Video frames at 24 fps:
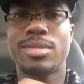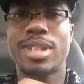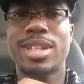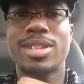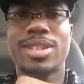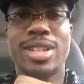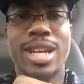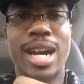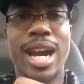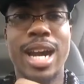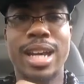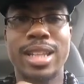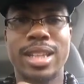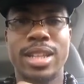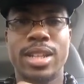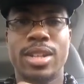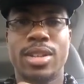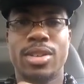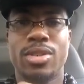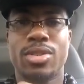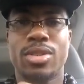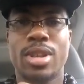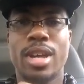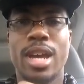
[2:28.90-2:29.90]
That's
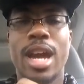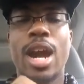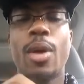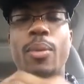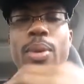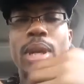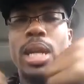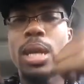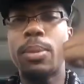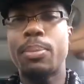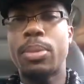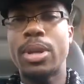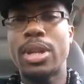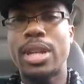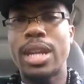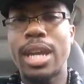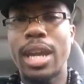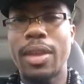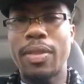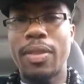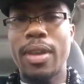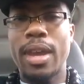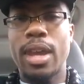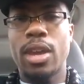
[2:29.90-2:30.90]
godliness. How we can
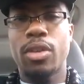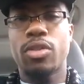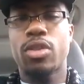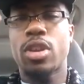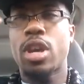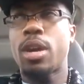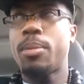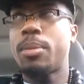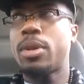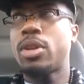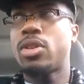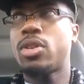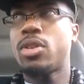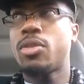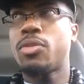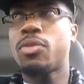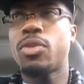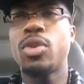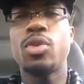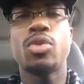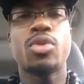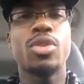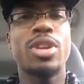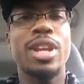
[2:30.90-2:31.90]
predict things coming to the
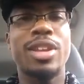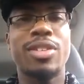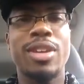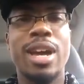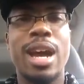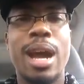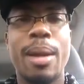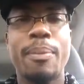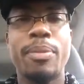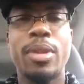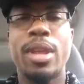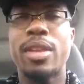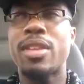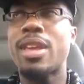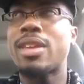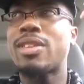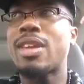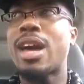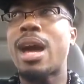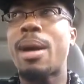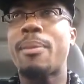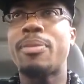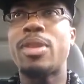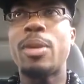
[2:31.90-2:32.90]
future. That's
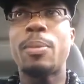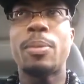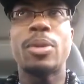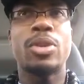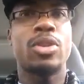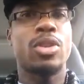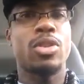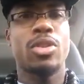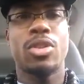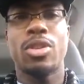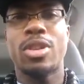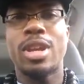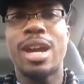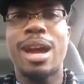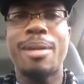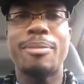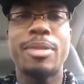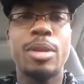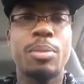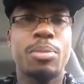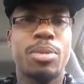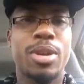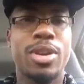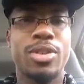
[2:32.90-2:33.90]
omnipotence. It's
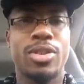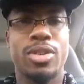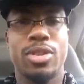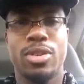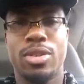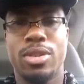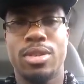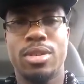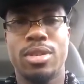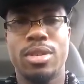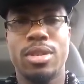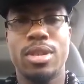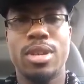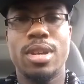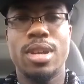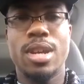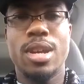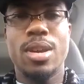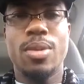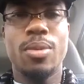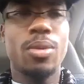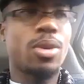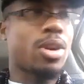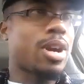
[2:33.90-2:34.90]
omnipresent.
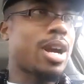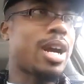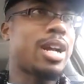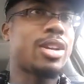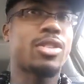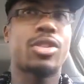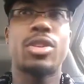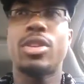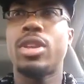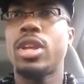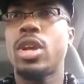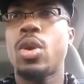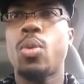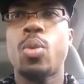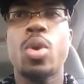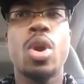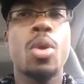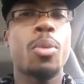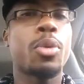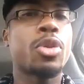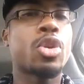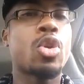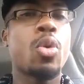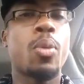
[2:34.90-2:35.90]
We're constantly
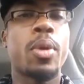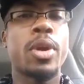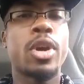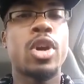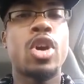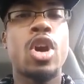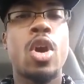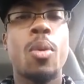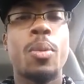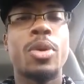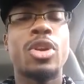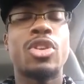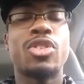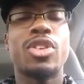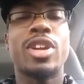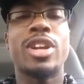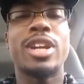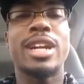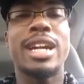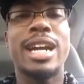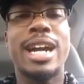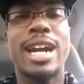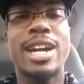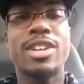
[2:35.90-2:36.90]
aware of what's going on. We're just
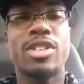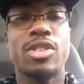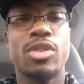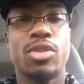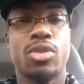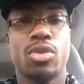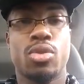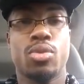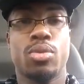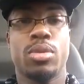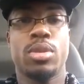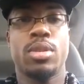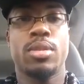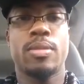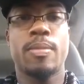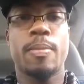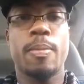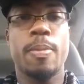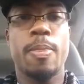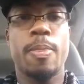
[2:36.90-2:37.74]
unconscious to it.